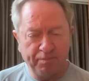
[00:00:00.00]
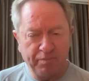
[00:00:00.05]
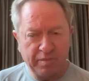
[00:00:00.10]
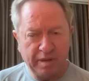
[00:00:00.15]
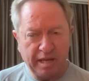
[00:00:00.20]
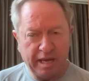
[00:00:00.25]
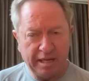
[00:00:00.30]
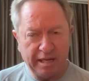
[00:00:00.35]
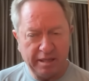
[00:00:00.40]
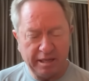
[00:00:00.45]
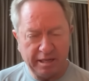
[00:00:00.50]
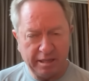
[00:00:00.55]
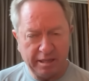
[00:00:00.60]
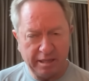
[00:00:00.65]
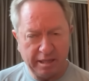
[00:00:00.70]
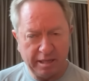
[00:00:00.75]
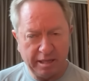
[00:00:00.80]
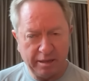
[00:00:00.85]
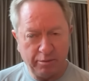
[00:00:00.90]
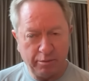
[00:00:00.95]
and then
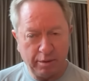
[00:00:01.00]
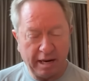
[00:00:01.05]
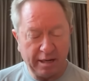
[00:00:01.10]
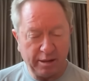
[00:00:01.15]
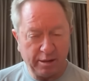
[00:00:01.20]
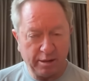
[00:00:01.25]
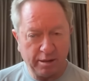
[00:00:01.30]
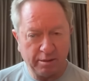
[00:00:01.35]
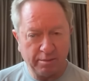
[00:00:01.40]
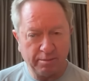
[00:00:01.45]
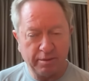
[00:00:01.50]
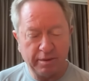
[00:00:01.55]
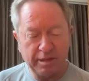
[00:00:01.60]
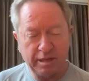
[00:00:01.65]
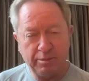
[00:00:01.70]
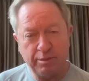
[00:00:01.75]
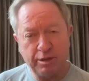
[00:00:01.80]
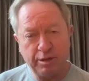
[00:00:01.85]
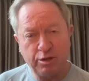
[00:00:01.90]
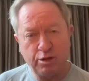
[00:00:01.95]
the radar
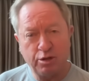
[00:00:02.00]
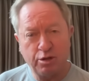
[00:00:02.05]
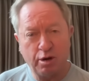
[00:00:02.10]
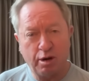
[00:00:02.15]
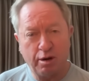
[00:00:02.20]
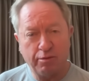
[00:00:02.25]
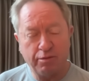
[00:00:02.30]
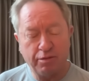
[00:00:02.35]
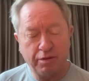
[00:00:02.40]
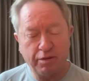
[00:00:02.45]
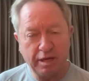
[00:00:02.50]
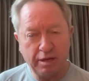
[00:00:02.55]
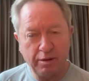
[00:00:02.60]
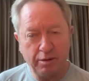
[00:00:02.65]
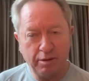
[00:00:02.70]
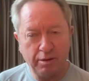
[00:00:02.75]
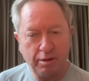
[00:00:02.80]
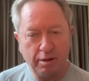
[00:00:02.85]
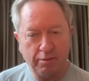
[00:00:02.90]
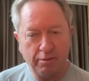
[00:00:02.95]
image of
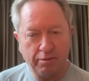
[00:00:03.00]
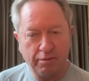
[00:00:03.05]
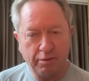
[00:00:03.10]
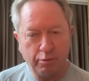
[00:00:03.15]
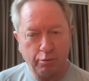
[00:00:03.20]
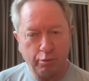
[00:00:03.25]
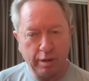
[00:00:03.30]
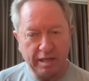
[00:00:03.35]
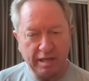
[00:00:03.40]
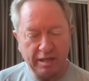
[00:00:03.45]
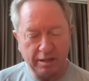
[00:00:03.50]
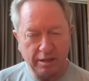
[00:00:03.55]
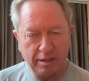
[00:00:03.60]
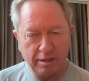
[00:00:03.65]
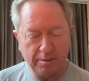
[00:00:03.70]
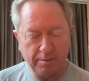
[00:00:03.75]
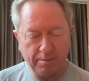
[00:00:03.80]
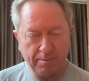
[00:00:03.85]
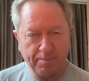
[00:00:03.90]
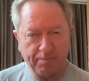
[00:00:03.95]
the wind.
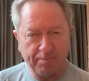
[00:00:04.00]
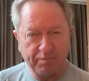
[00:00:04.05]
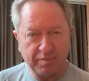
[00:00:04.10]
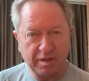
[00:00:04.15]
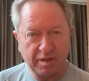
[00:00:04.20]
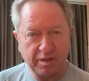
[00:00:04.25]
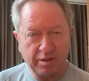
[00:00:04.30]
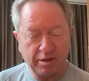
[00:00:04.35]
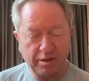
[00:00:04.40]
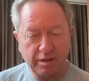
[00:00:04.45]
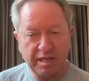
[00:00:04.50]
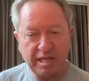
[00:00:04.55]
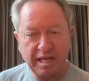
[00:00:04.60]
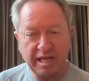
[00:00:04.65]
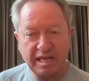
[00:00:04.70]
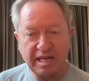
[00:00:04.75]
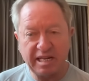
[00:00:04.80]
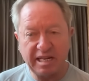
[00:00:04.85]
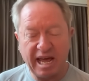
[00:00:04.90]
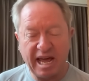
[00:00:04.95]
So then they
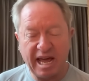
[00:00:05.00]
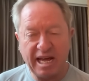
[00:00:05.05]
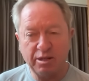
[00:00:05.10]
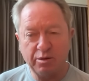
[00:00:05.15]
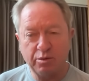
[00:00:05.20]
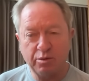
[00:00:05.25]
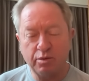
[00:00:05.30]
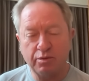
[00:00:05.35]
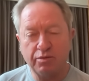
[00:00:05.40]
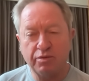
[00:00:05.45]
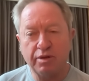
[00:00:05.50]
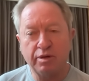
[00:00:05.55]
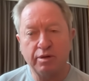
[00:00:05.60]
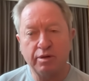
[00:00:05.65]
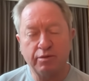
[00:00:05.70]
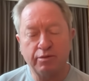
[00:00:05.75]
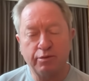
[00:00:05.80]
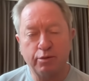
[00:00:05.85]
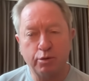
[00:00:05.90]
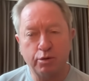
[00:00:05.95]
can add all of
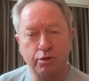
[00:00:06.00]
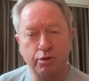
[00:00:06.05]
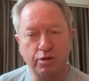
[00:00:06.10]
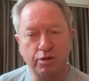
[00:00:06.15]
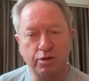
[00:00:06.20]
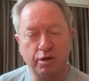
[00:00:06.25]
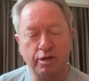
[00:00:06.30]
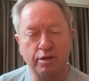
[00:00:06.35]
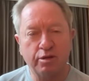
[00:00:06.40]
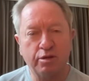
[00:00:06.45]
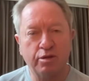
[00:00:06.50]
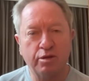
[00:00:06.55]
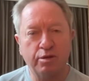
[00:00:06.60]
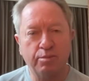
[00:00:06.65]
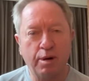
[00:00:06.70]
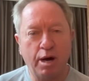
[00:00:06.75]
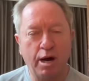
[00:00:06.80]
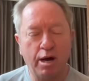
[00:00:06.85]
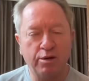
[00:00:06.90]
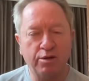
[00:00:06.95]
those forces onto the
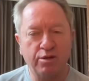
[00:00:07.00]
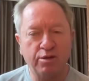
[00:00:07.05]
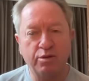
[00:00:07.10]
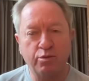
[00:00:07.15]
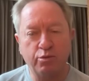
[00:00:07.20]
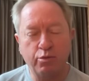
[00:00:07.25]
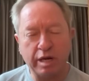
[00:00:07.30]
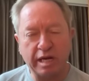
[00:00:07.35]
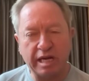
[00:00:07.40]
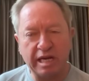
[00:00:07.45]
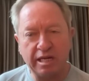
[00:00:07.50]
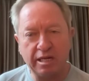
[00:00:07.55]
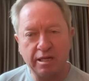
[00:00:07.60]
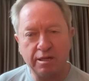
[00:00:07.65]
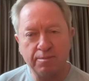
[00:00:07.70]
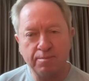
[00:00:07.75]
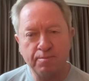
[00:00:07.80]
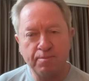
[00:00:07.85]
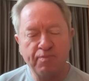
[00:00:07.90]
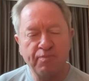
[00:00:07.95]
mast, the
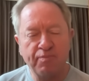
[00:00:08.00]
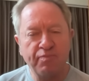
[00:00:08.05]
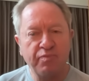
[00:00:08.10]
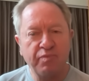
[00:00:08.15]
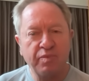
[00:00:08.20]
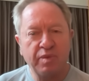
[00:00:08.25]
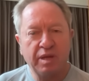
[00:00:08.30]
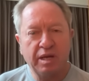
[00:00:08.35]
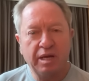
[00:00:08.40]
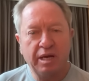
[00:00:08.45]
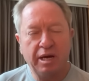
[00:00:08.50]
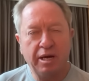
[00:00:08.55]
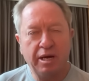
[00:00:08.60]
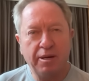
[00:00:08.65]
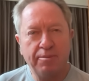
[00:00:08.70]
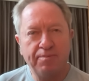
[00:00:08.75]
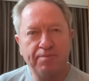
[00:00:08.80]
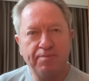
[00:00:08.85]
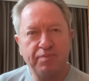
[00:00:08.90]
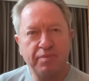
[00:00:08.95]
rigging,
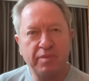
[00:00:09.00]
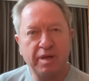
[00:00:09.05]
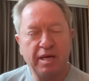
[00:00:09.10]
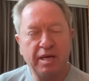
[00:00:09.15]
and